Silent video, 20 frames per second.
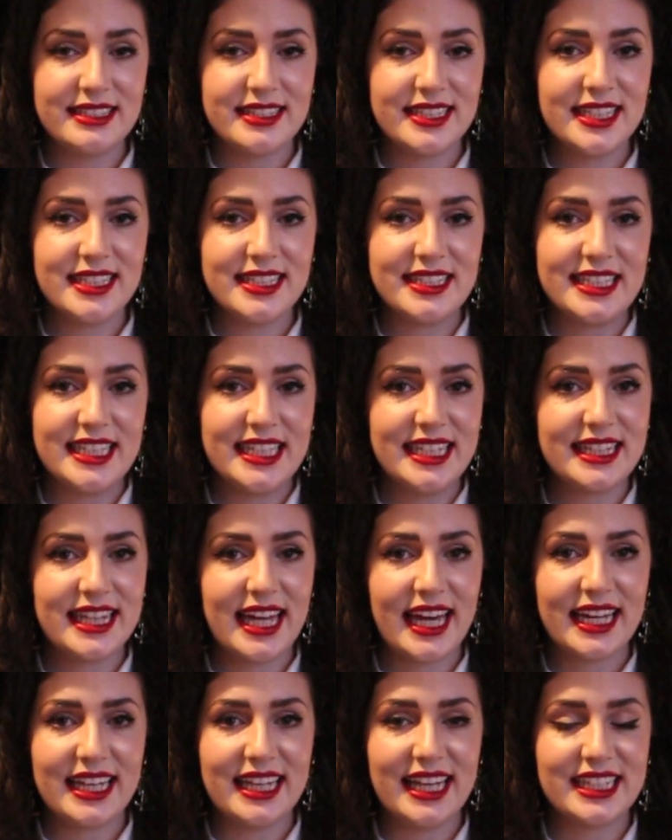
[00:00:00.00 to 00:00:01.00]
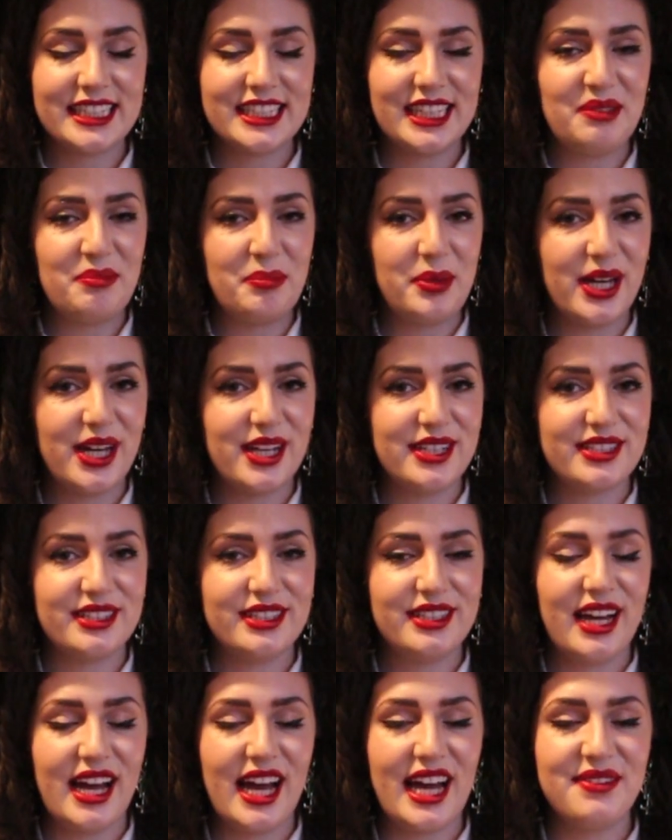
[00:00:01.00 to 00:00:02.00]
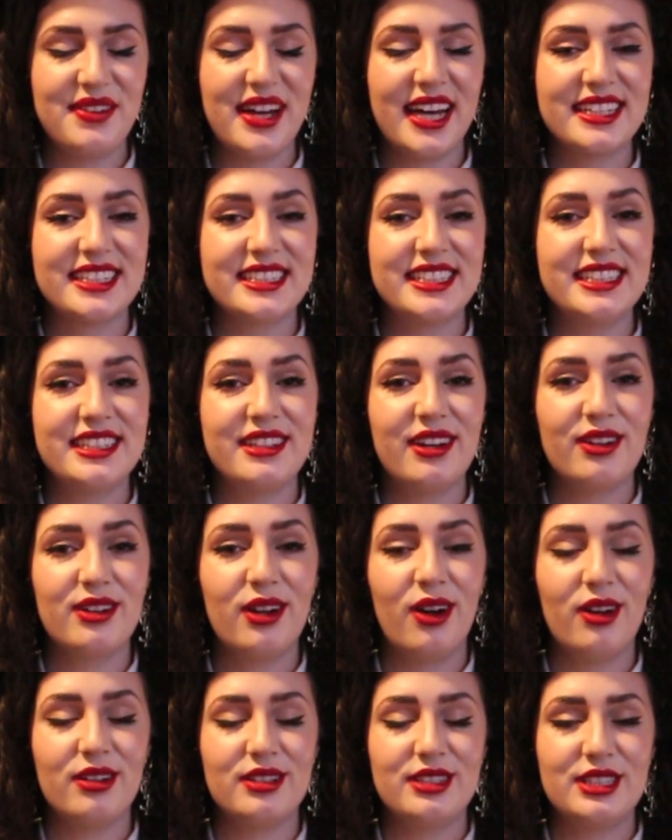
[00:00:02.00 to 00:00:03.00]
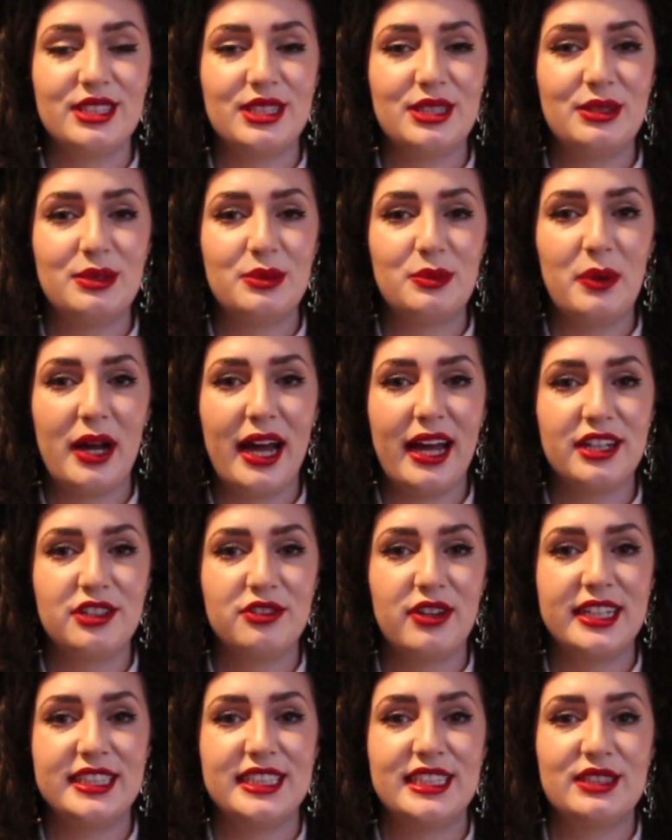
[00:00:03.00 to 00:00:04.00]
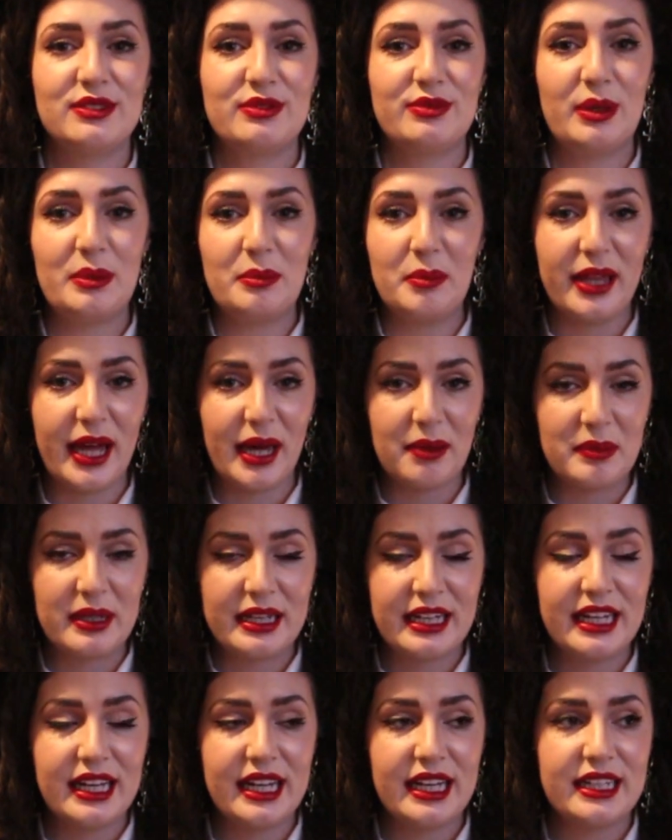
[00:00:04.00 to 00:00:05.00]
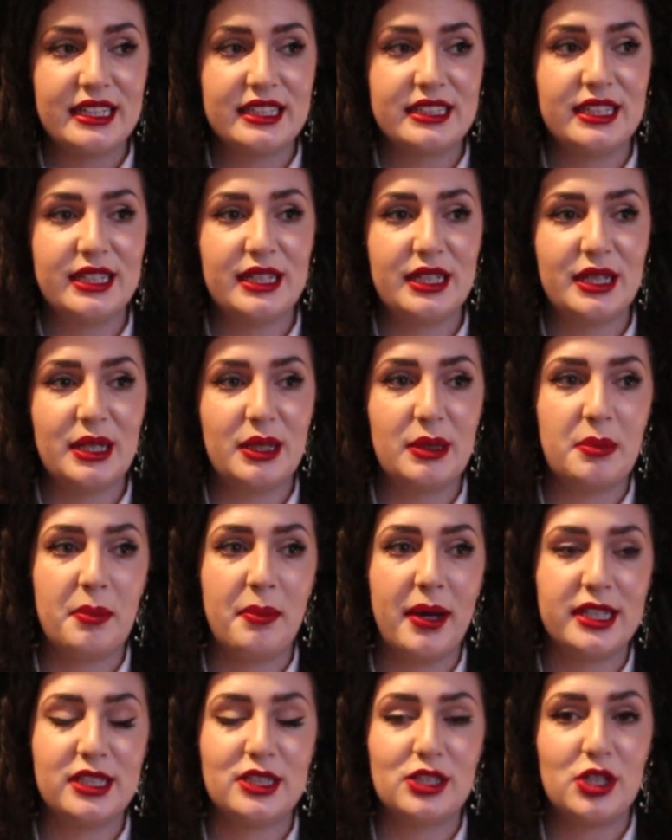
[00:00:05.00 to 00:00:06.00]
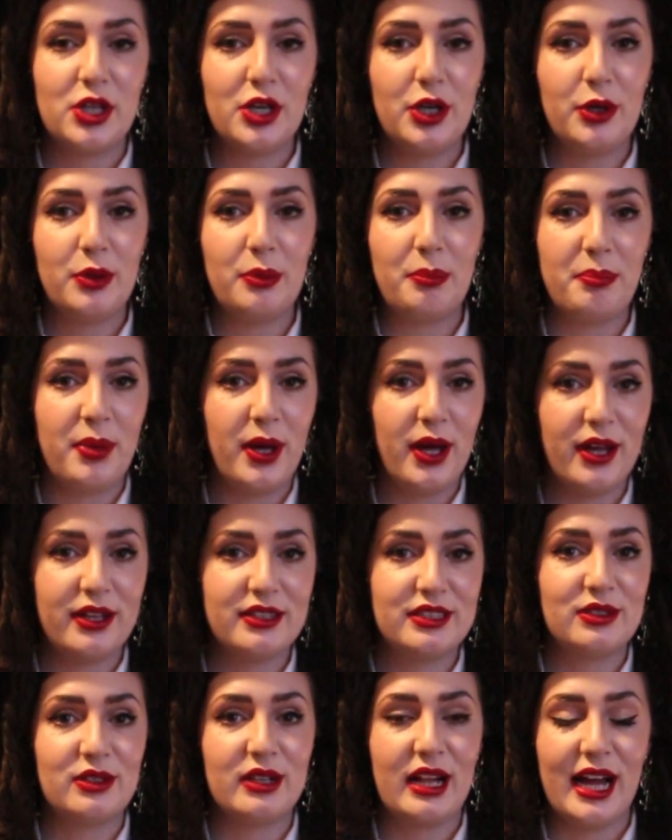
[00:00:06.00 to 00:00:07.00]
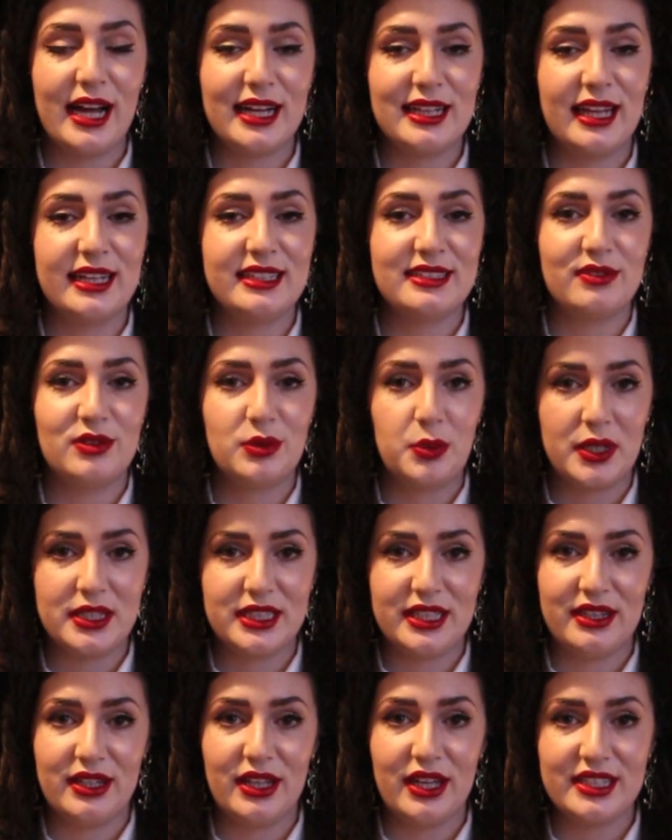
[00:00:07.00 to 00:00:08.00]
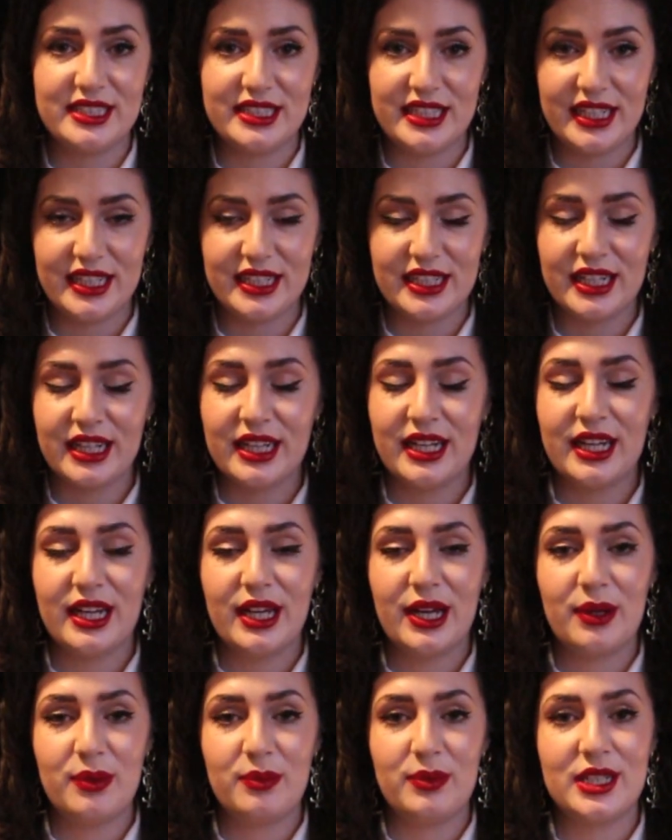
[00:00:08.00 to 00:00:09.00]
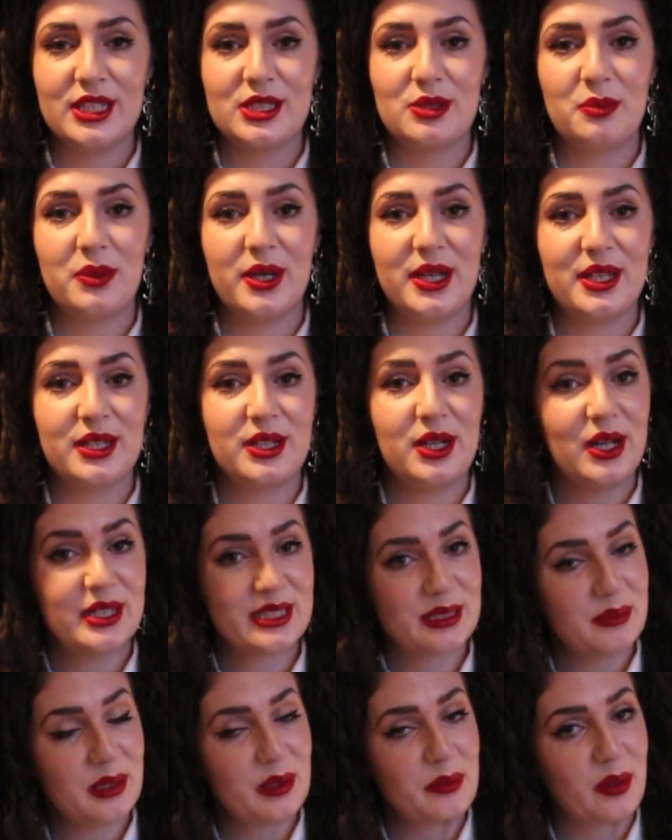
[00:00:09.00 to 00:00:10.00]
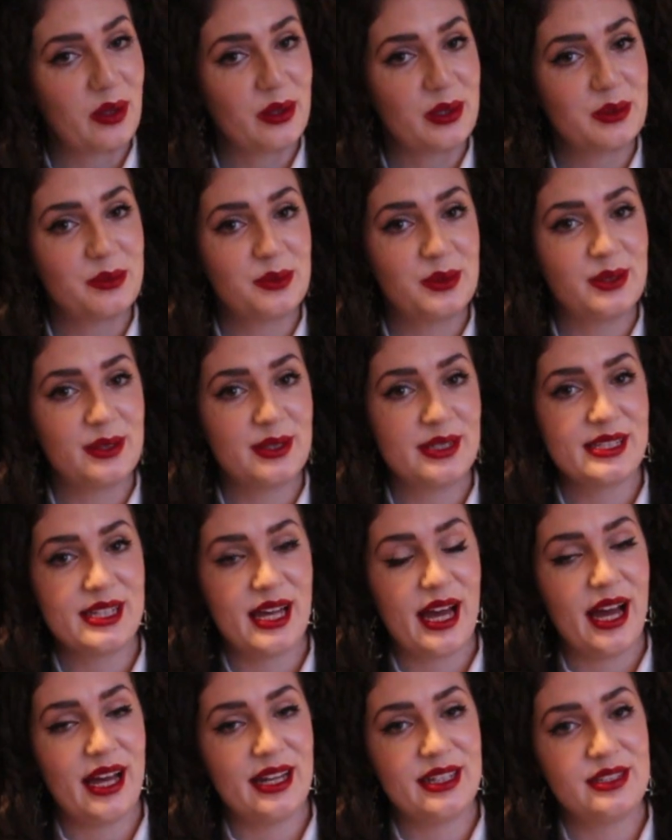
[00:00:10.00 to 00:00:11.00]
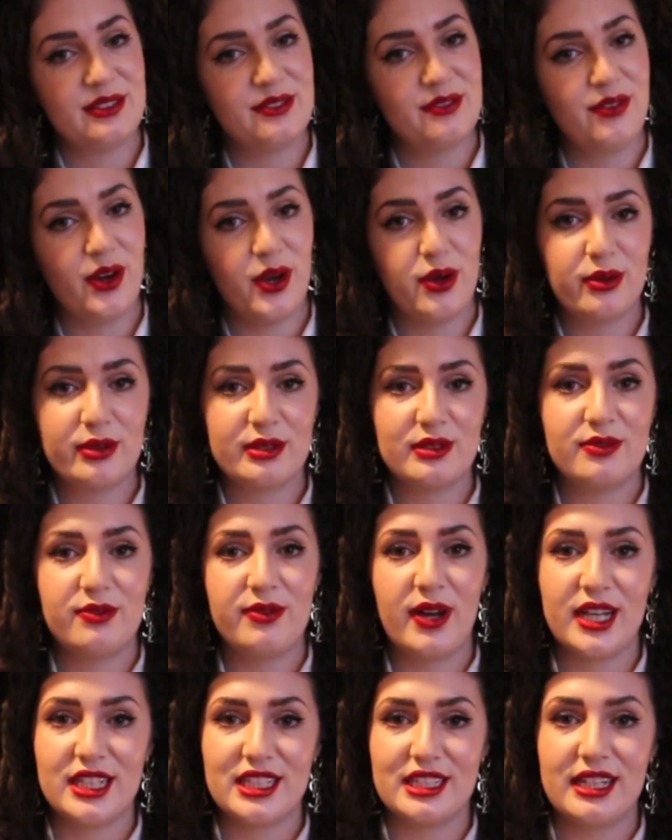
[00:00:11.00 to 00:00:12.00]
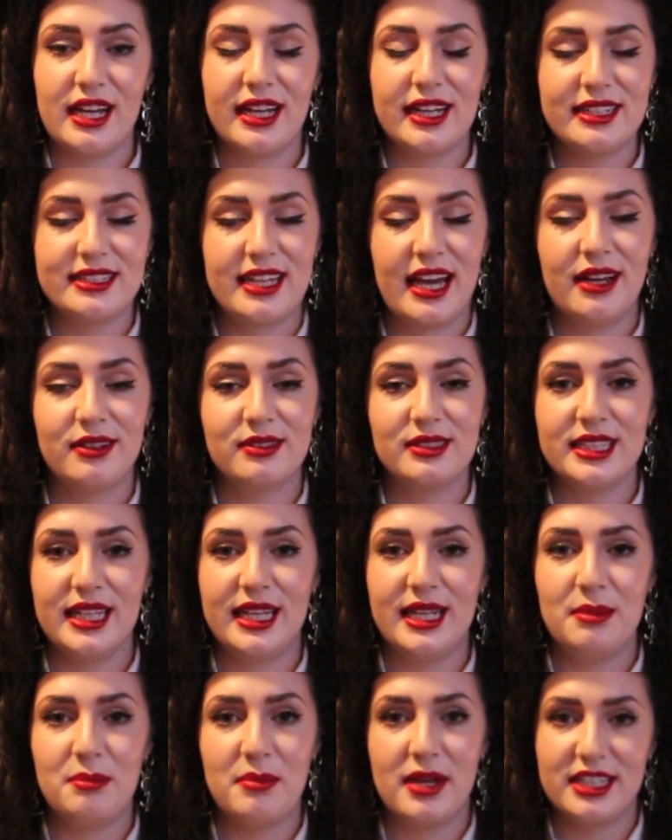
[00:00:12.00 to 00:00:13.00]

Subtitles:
Since seeing their collection in person, I've actually gone on to wear dresses from them to my two personal highlights of 2013. Which were the Cosmo Blog Awards and Vogue's Fashion Night Out in